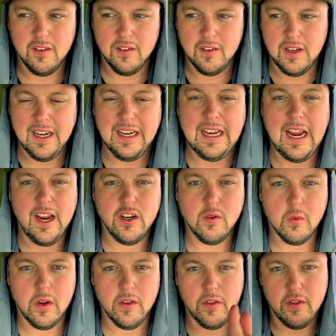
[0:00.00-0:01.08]
engage
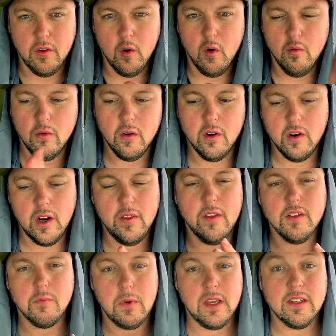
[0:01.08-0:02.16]
with over in the
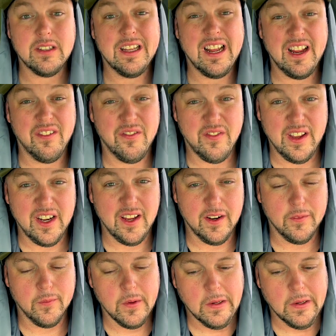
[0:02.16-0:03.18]
space that I fit in.